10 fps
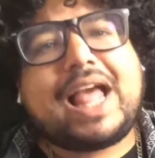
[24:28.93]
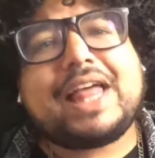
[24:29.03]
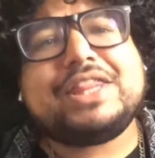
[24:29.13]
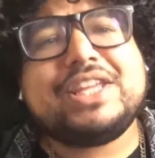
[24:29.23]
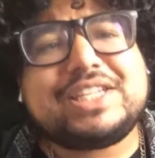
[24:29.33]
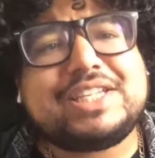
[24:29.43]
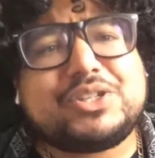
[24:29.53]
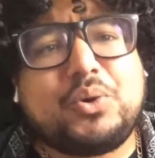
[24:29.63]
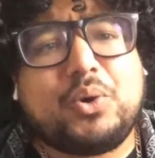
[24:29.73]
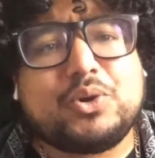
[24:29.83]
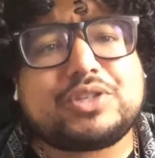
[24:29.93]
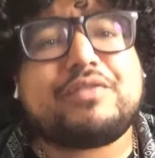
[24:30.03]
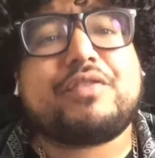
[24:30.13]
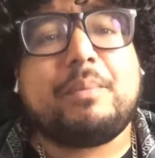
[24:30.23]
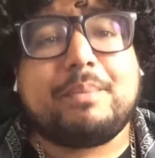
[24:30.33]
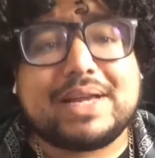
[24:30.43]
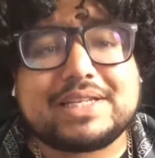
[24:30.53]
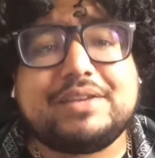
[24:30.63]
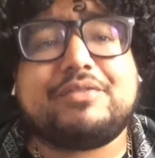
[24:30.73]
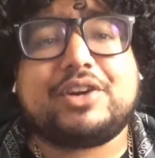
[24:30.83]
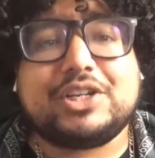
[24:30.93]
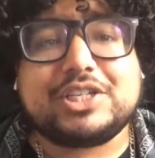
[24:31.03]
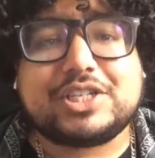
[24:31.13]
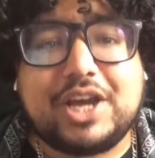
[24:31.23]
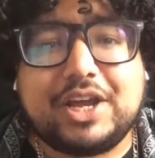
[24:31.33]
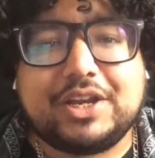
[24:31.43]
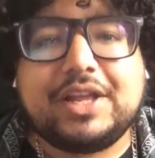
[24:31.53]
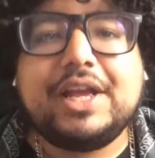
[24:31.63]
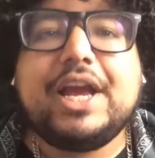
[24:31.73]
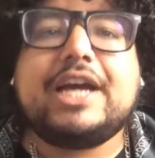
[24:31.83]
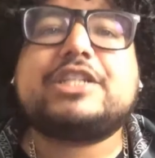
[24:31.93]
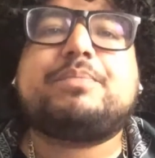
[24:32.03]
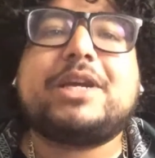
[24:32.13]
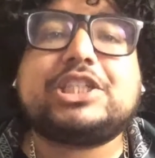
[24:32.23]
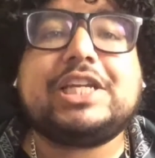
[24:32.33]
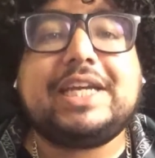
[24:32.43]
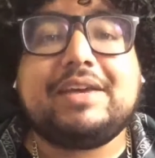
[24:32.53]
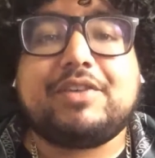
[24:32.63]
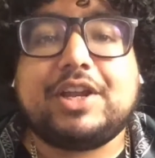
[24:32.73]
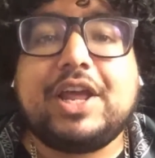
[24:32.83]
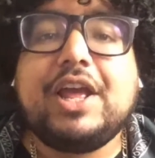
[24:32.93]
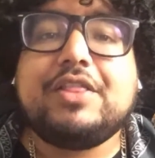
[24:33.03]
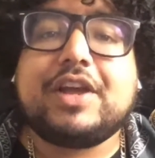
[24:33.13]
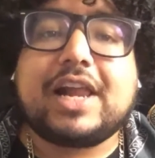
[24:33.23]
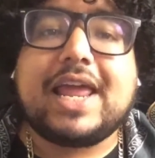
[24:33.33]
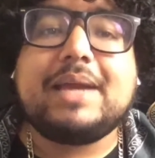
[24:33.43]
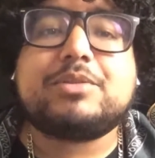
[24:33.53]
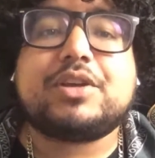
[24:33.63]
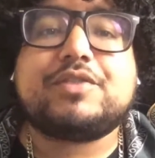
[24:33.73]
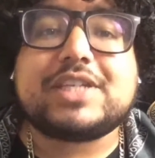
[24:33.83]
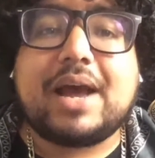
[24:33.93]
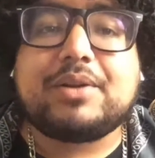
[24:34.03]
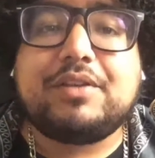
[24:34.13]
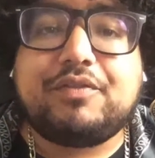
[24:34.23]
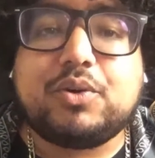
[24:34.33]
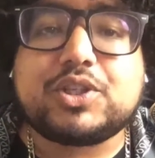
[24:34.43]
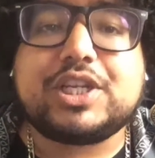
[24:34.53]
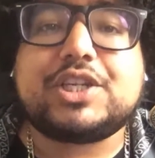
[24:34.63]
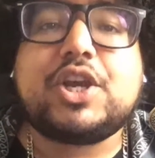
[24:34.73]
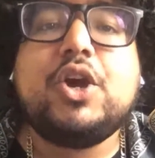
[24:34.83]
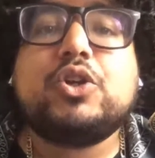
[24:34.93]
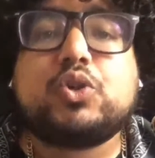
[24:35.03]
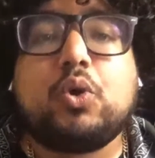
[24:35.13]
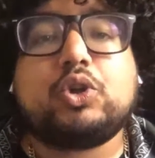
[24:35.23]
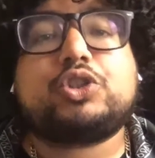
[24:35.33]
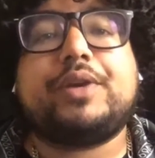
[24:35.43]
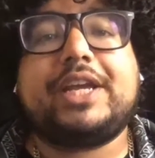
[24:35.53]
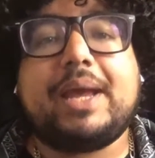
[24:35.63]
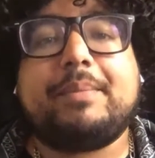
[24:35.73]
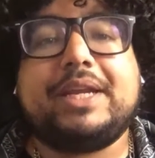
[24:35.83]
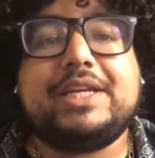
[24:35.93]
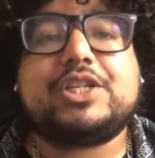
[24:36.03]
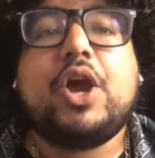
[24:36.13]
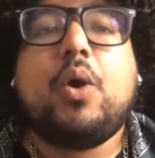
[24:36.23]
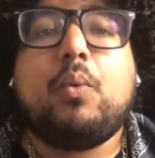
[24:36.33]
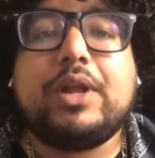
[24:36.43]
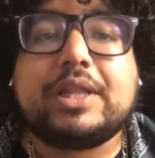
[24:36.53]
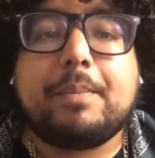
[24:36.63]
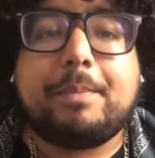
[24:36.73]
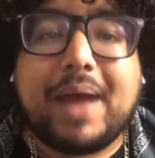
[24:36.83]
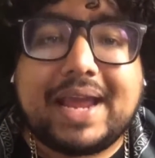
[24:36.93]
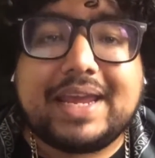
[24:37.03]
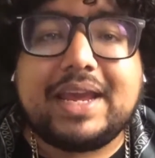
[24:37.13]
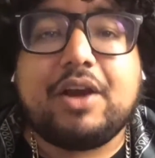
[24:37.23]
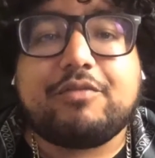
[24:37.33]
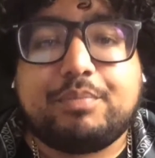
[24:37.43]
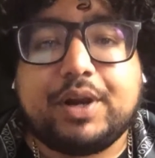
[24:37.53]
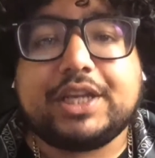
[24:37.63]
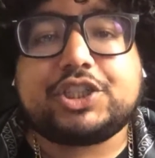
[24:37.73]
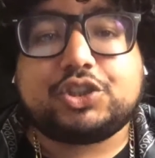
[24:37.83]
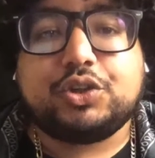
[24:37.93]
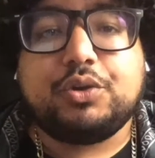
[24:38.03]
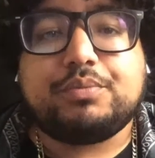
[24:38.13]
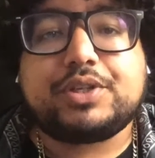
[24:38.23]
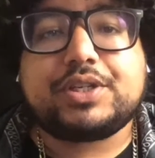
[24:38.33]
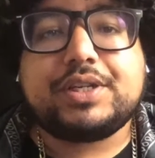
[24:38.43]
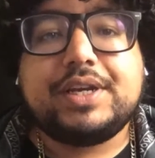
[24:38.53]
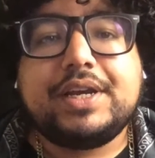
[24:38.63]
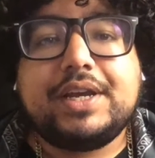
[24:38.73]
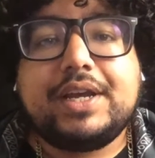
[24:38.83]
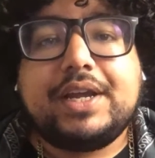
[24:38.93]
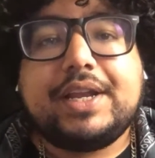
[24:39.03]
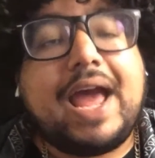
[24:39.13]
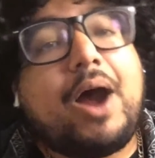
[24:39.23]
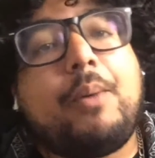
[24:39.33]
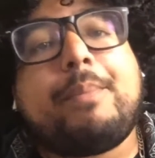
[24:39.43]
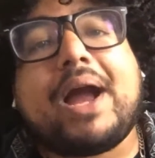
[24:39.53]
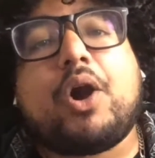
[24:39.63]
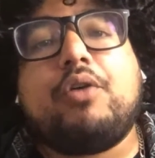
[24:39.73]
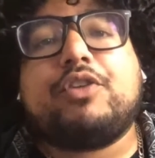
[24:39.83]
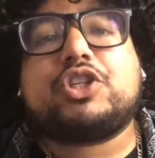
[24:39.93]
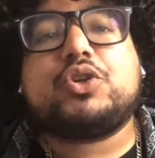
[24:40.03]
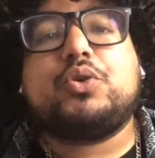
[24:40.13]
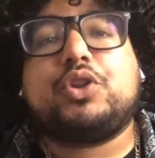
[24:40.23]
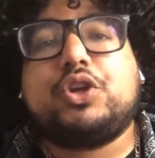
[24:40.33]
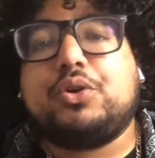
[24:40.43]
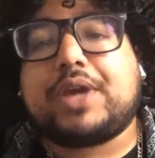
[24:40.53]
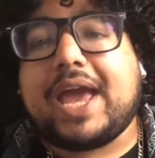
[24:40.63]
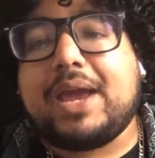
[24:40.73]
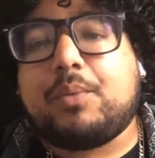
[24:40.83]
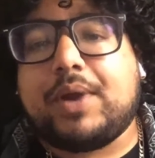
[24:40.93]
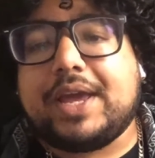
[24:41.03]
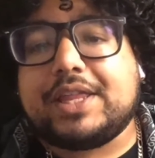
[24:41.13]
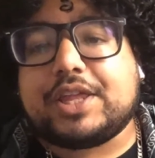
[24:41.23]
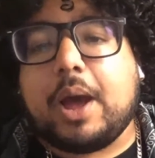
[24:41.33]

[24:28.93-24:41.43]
this is cause for massive concern, especially given the claims of Saudi forces torturing Yemenis with the backing of British troops. Now, back over to the UK with